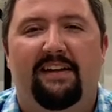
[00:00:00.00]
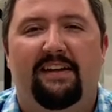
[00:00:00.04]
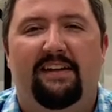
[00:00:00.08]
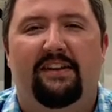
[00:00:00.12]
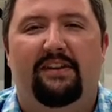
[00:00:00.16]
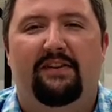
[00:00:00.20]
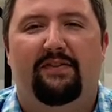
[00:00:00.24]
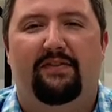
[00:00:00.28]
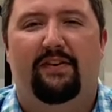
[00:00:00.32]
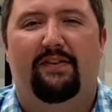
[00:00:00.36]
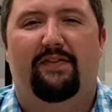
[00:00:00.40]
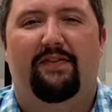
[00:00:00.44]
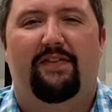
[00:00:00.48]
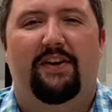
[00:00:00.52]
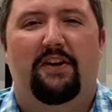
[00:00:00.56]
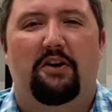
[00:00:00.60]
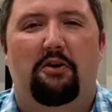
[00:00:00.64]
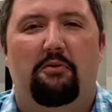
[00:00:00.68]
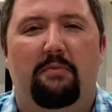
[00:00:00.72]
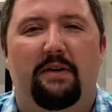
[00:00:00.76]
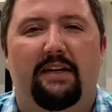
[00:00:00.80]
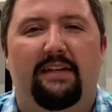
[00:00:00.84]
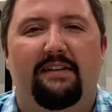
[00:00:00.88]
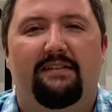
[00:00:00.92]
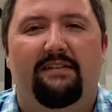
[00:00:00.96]
the
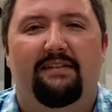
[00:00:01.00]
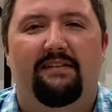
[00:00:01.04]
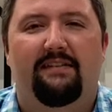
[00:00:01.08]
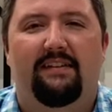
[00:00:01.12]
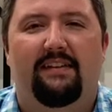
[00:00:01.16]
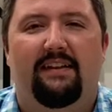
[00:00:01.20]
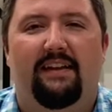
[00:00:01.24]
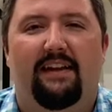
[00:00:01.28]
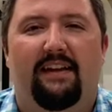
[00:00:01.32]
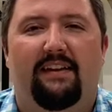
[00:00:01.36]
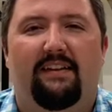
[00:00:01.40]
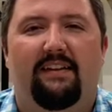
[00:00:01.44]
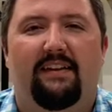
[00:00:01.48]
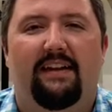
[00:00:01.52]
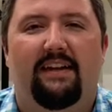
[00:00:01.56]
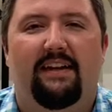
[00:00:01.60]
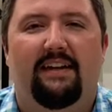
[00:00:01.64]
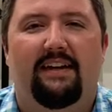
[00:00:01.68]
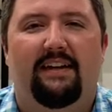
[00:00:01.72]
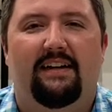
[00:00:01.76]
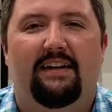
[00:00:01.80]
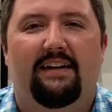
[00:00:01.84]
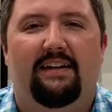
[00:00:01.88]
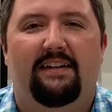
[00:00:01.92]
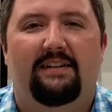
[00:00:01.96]
fulfillment and
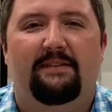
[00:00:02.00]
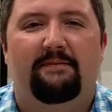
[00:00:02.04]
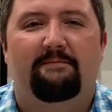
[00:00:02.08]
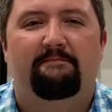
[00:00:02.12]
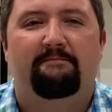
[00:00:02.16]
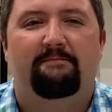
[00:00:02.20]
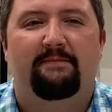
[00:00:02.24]
the, uh,